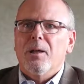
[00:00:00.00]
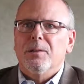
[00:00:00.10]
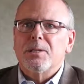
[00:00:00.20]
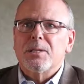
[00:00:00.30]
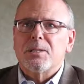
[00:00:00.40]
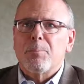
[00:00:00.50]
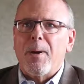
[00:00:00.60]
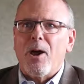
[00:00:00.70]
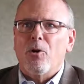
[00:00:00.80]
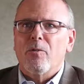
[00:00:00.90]
This is the
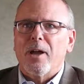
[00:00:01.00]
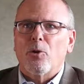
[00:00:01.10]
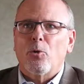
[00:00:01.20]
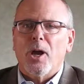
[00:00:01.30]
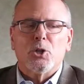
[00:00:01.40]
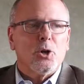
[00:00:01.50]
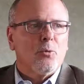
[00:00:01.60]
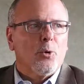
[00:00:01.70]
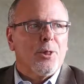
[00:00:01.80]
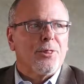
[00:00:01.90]
power of aggregation
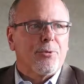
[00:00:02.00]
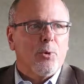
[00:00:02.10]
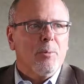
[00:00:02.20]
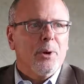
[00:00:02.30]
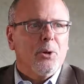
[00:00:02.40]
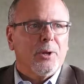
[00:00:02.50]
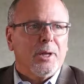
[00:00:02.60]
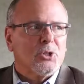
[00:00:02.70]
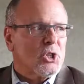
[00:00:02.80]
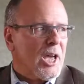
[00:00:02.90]
over a
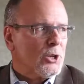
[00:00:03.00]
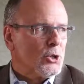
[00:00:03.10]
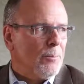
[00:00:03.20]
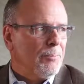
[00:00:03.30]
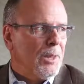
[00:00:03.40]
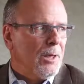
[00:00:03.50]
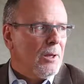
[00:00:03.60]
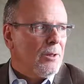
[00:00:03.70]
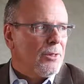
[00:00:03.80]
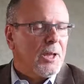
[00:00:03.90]
3-building section.
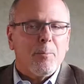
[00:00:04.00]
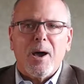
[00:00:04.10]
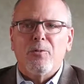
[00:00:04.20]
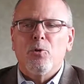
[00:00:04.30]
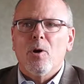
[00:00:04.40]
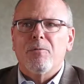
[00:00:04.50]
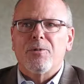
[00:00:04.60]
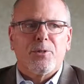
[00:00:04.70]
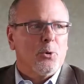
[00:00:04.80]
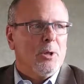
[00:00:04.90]
Think about if you
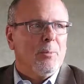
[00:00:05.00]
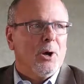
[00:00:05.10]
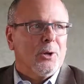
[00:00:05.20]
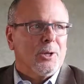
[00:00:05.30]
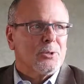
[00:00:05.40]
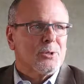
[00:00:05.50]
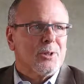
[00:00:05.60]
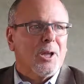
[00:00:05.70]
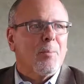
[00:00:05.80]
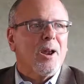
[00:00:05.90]
have 30 buildings.
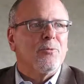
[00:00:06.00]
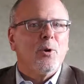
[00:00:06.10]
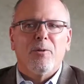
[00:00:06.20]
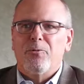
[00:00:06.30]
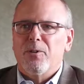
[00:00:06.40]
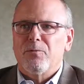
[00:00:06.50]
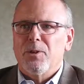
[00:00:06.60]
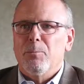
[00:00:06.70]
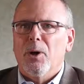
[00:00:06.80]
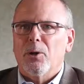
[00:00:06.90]
Think about if you have
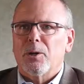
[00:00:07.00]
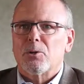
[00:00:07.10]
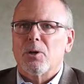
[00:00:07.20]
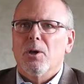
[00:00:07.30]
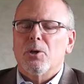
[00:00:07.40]
50 buildings.